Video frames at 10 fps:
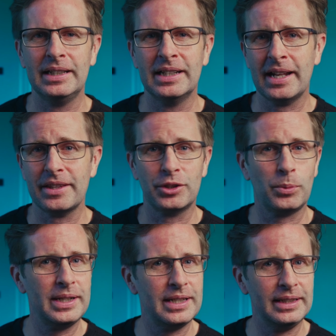In another
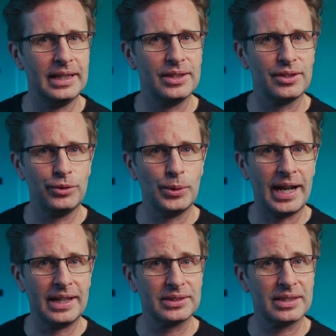20 years, if you
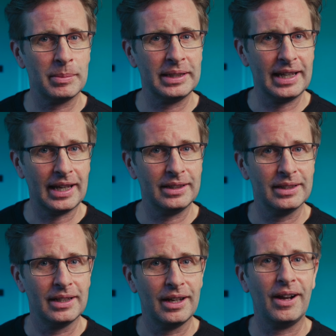ask them again,
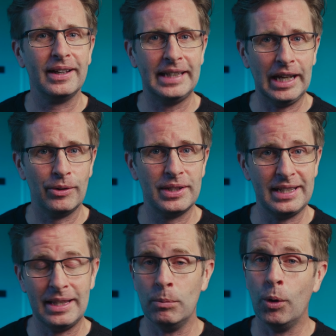I
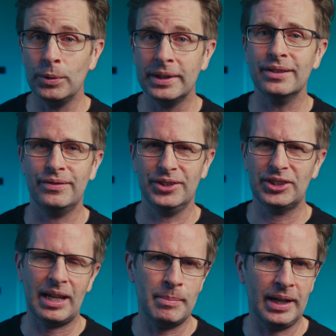guarantee they won't give the
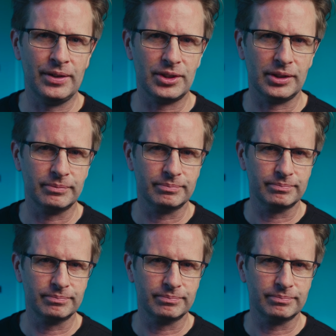same answer.